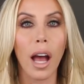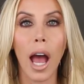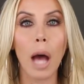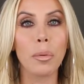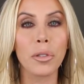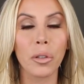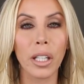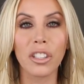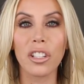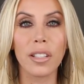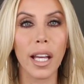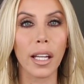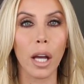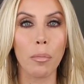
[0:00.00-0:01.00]
Absolutely
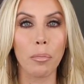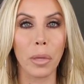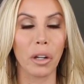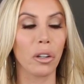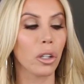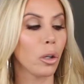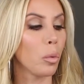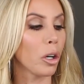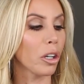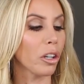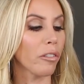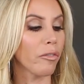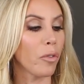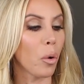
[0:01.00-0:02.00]
just like a miracle
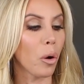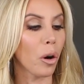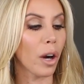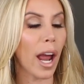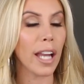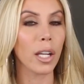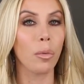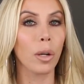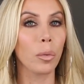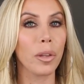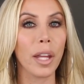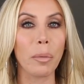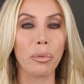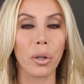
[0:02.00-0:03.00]
worker for anyone
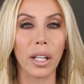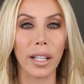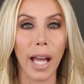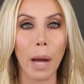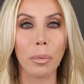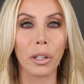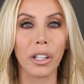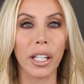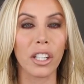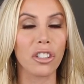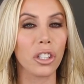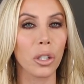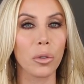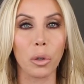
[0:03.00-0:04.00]
with like broken capillary
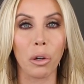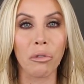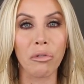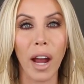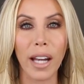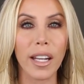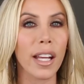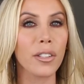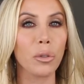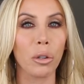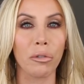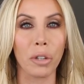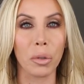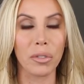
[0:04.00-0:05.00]
issues or redness
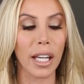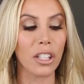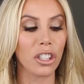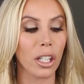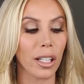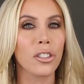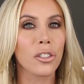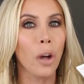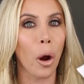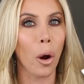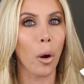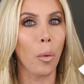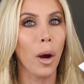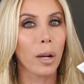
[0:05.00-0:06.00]
or rosacea.
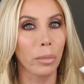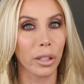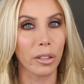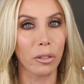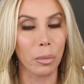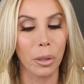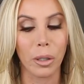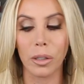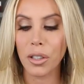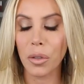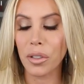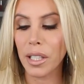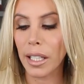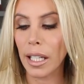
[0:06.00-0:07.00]
So unbelievable.
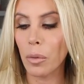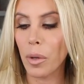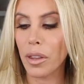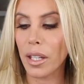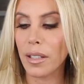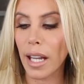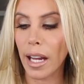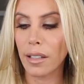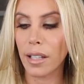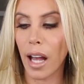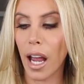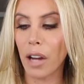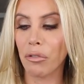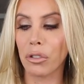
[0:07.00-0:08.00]
So sticking with this
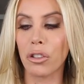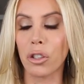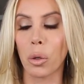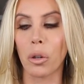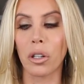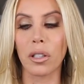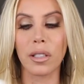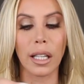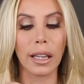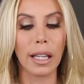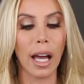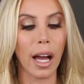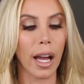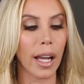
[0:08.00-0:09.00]
Anti-Rougeurs
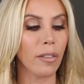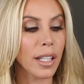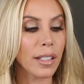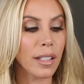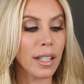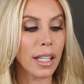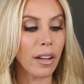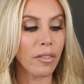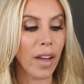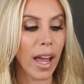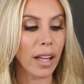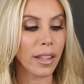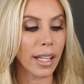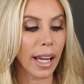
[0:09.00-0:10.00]
line, this is the
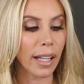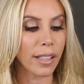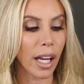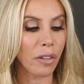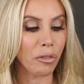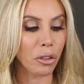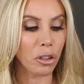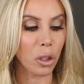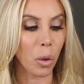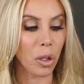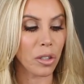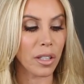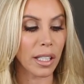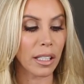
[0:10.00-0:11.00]
Aven, the
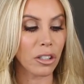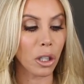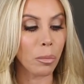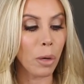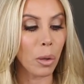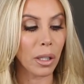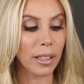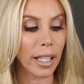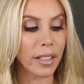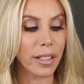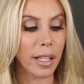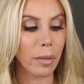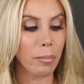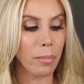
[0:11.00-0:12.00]
Anti-Rougeurs, the Dermal
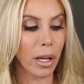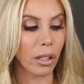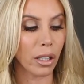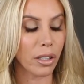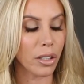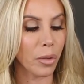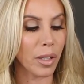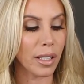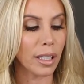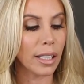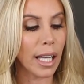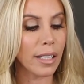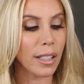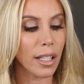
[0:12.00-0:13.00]
Cleansing Milk. So this
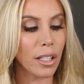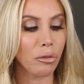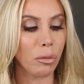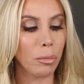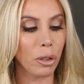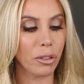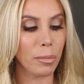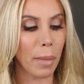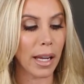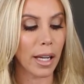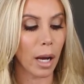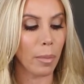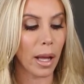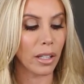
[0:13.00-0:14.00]
cleanses, removes
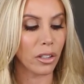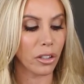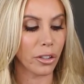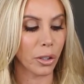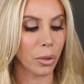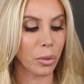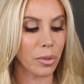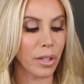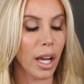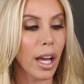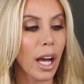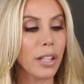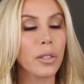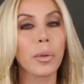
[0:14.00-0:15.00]
makeup, and soothes.
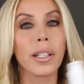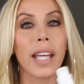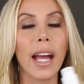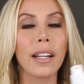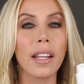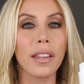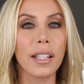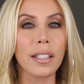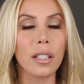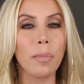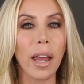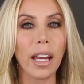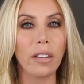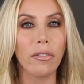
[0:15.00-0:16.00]
So again, this
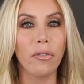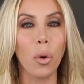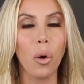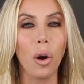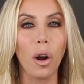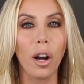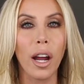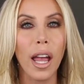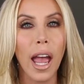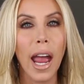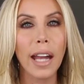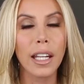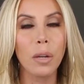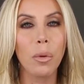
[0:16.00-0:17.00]
is made for
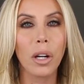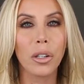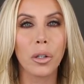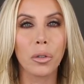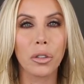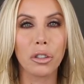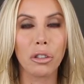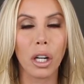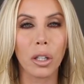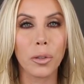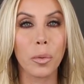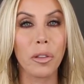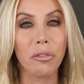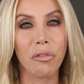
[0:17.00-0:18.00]
anyone who
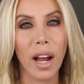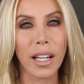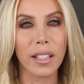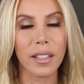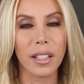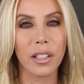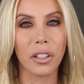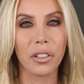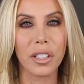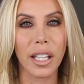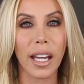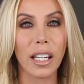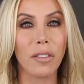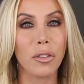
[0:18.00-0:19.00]
struggles with redness in their
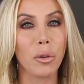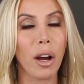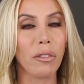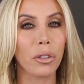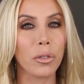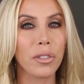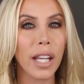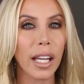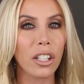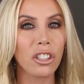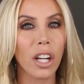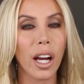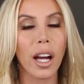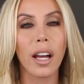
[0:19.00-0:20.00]
skin, if you have
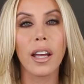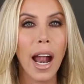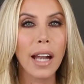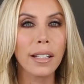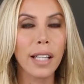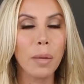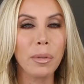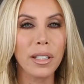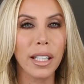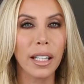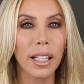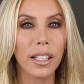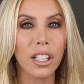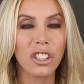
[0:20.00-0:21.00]
rosacea, any type of
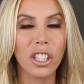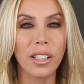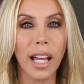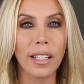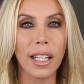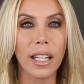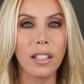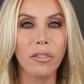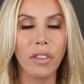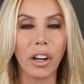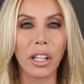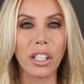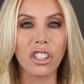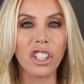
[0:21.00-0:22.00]
skin condition that needs
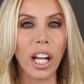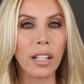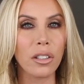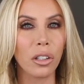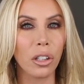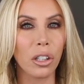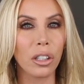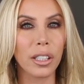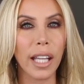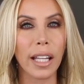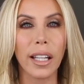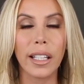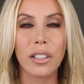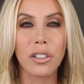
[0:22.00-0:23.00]
very gentle
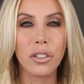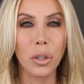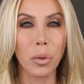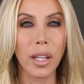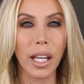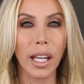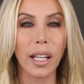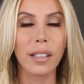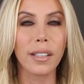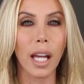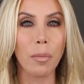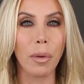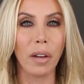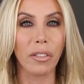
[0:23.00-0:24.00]
yet like soothing
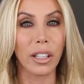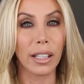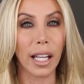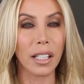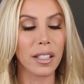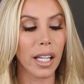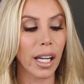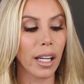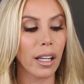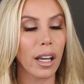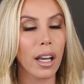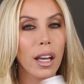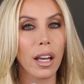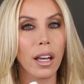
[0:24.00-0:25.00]
type of
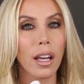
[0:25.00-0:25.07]
cleansing.